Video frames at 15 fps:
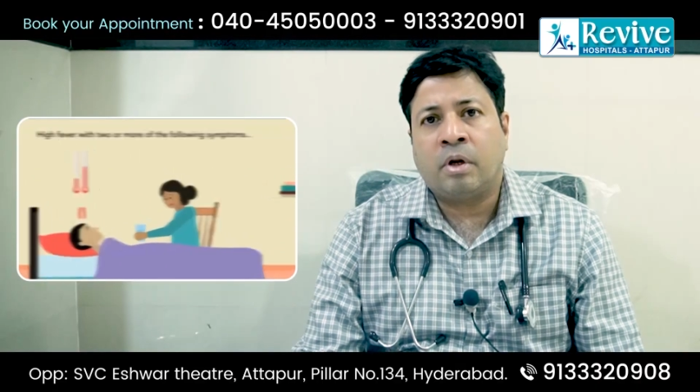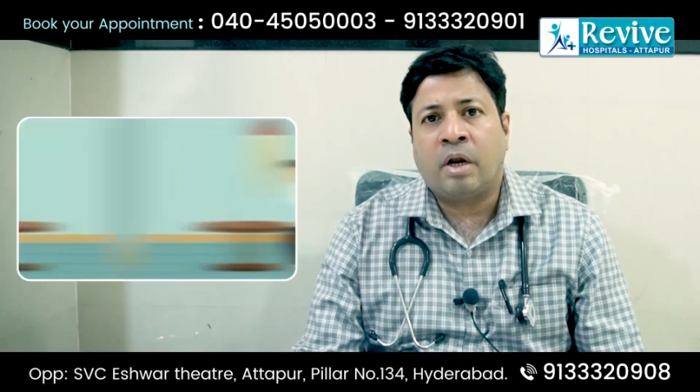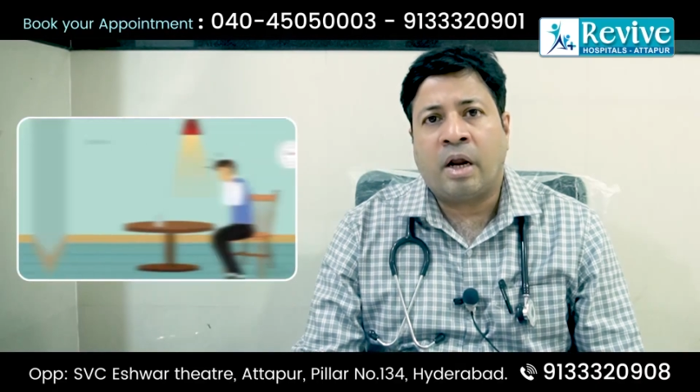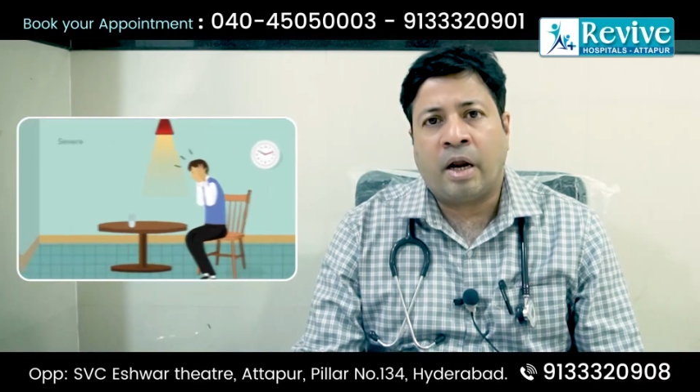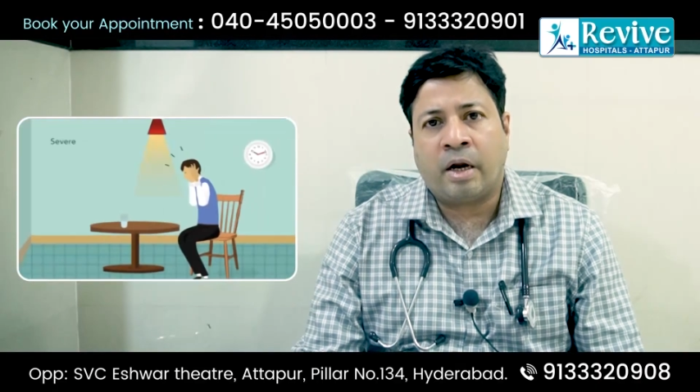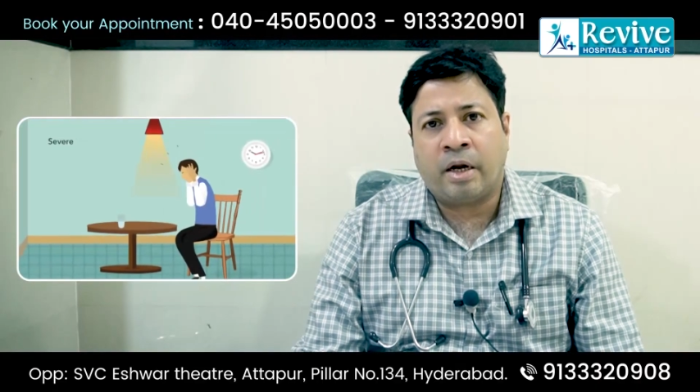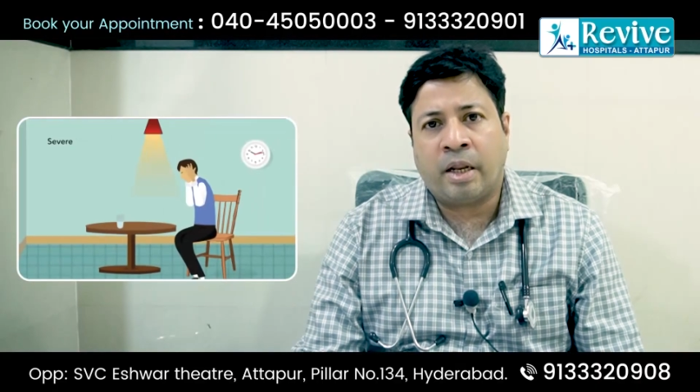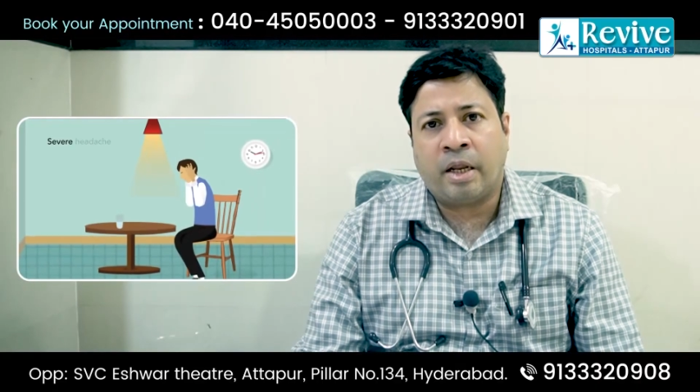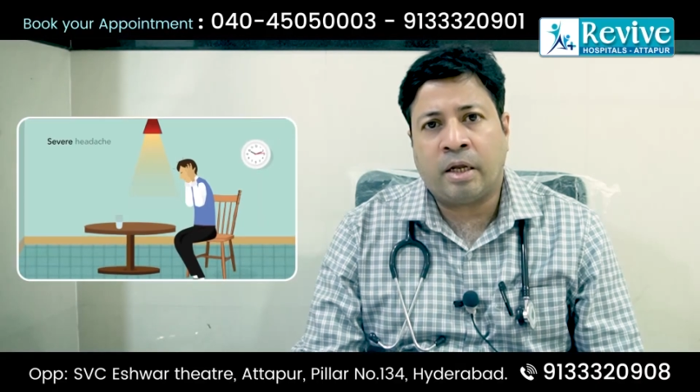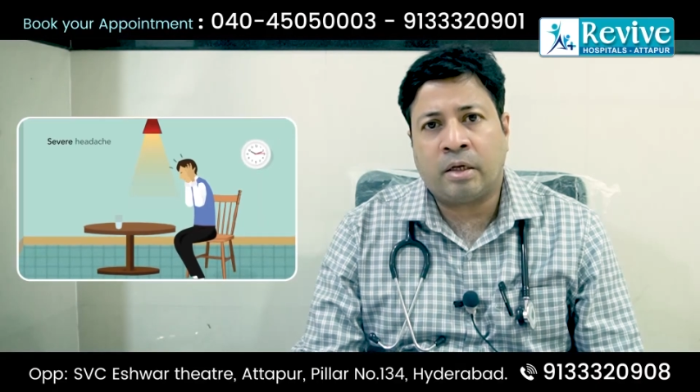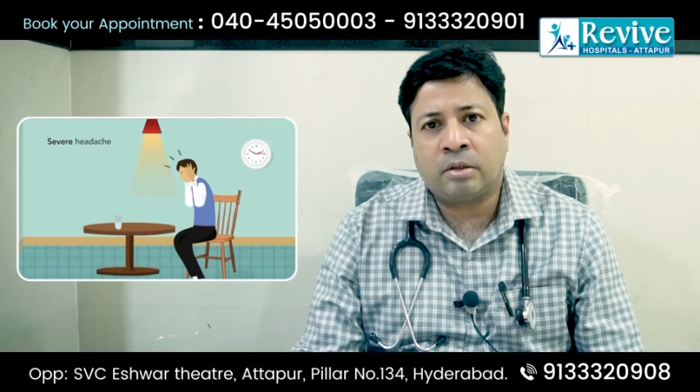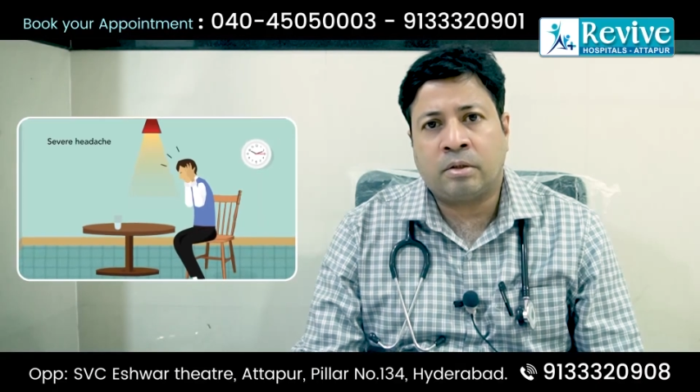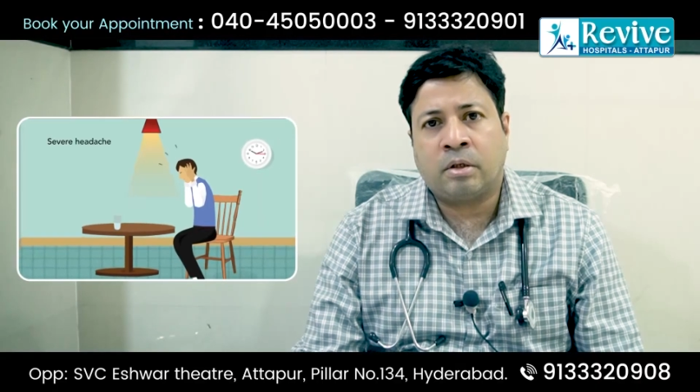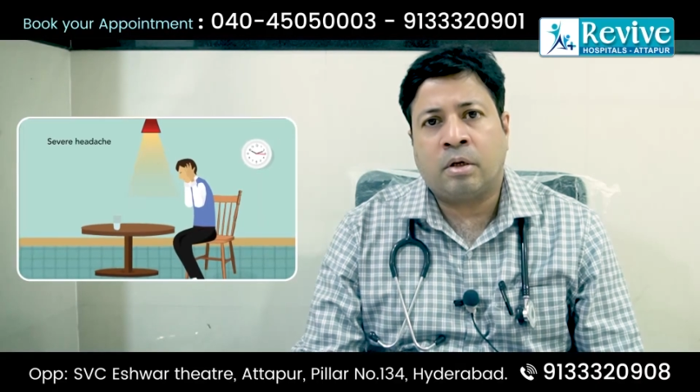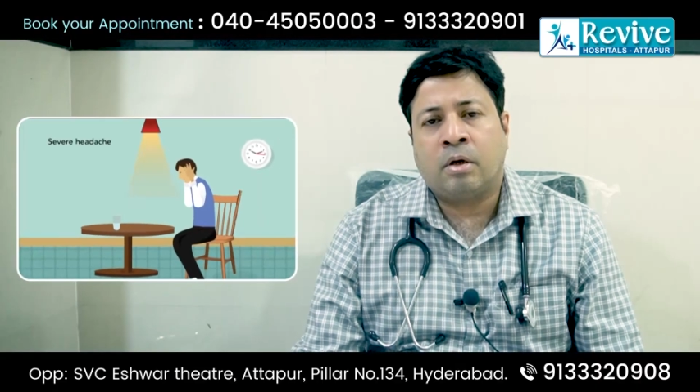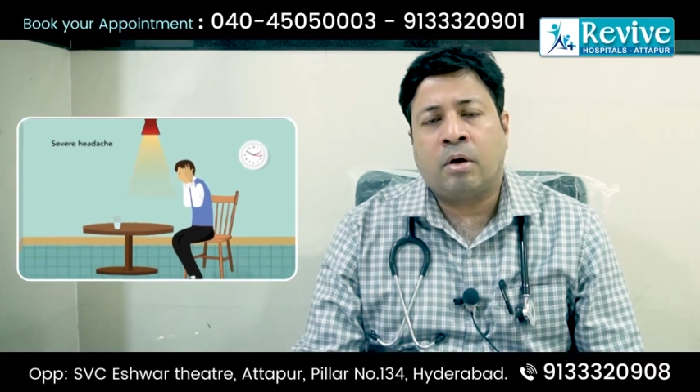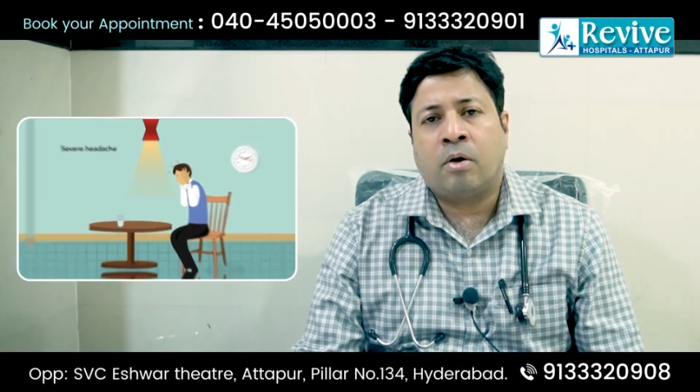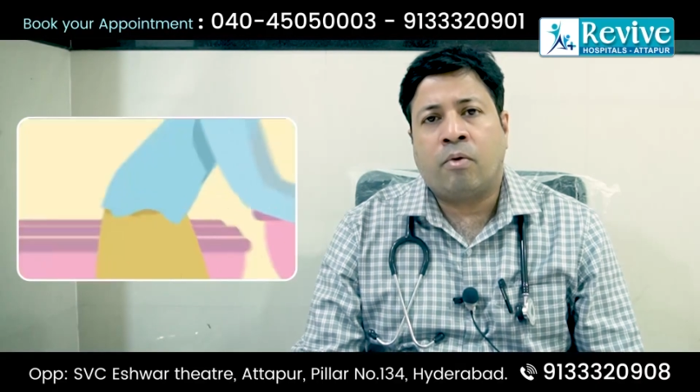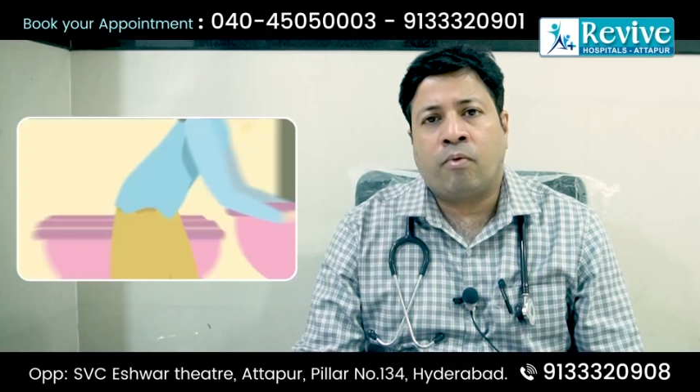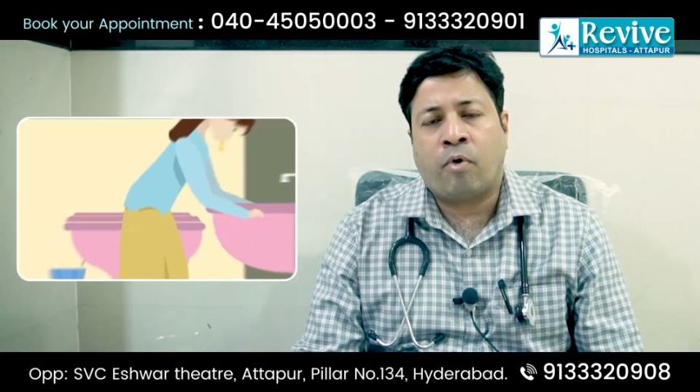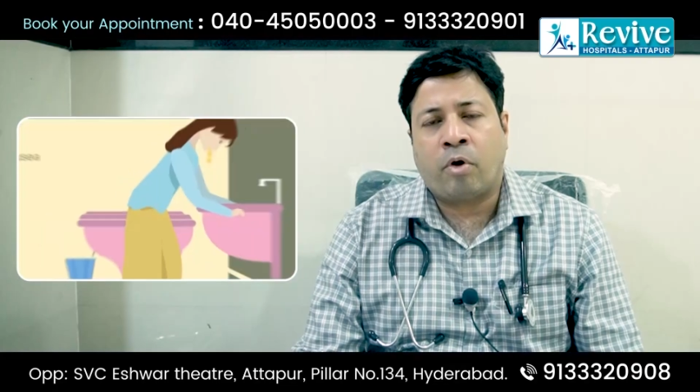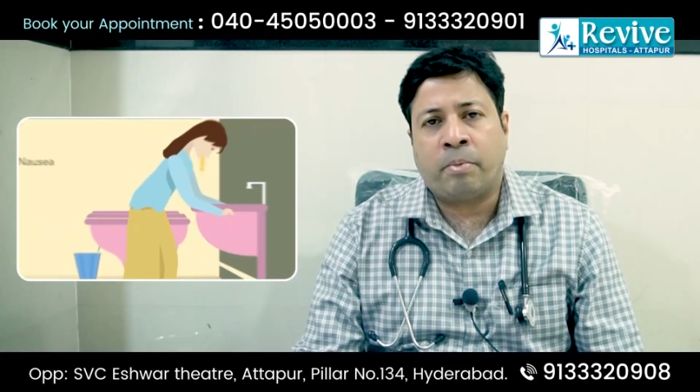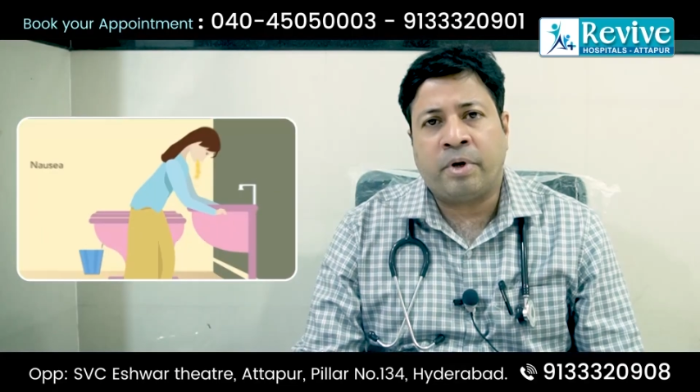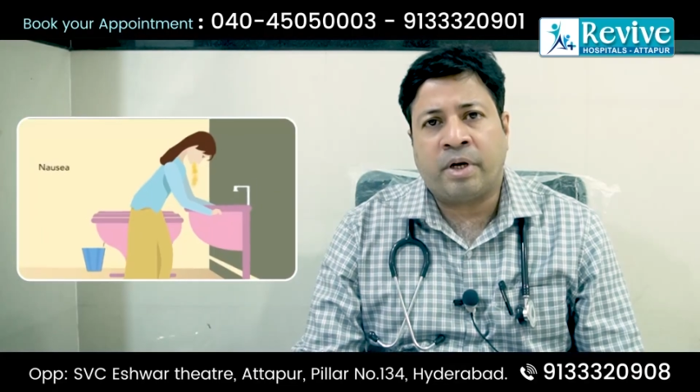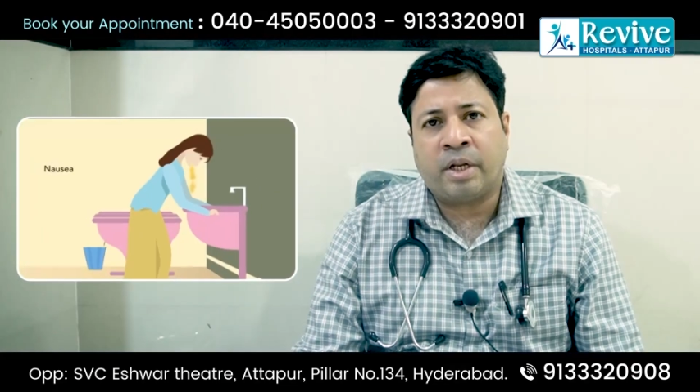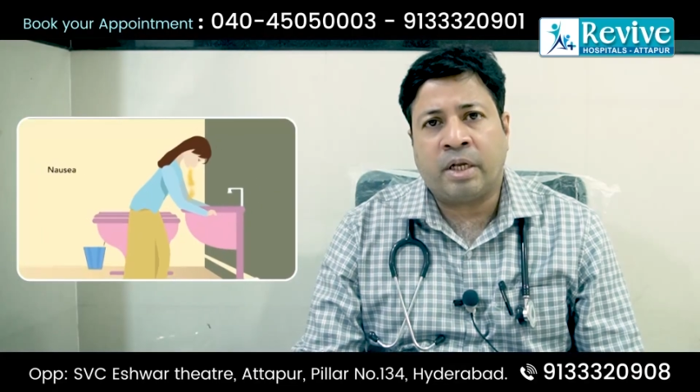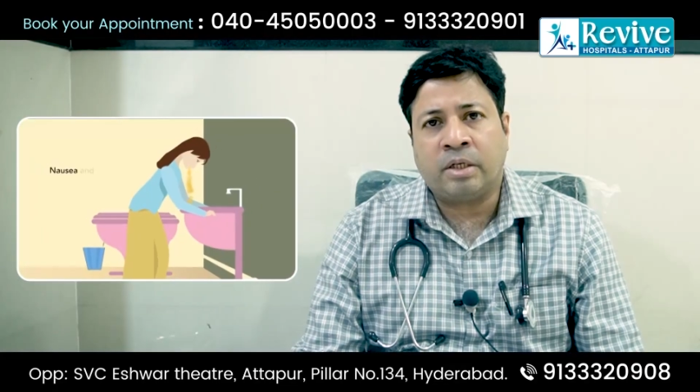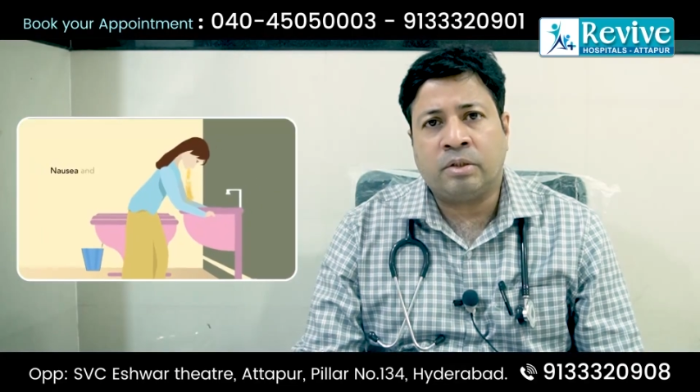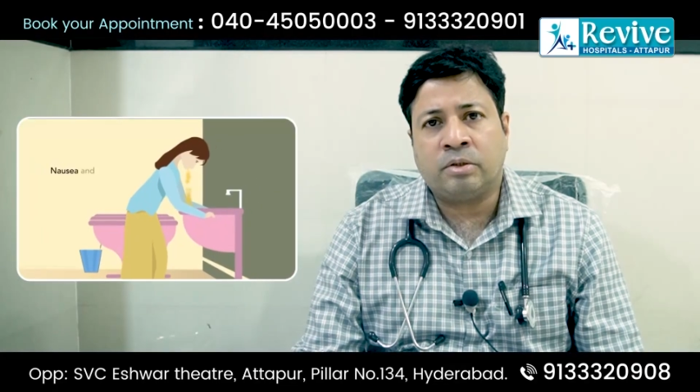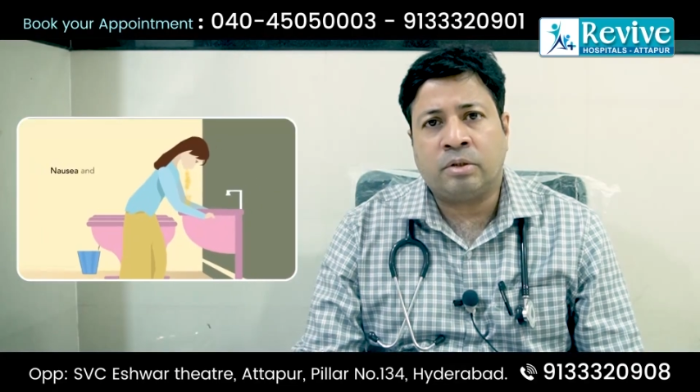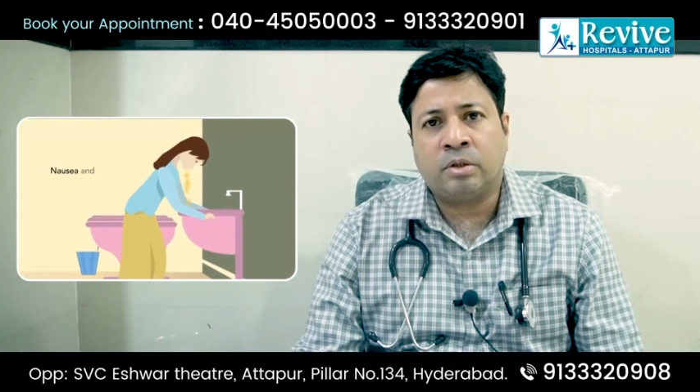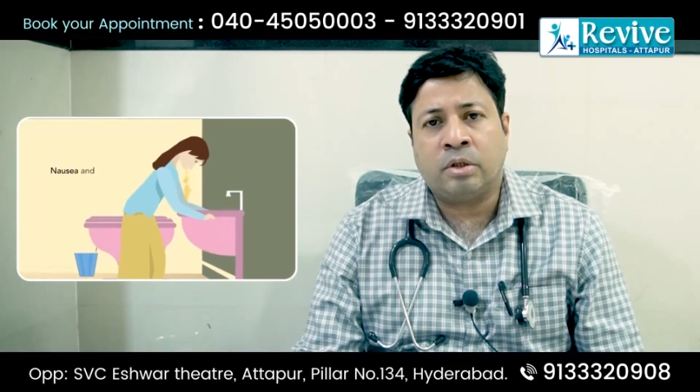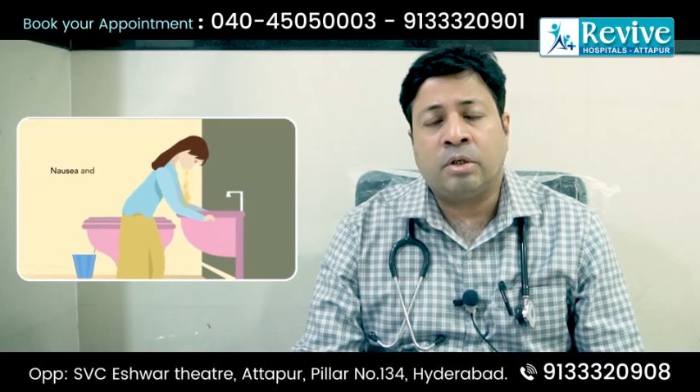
headache, vomitings,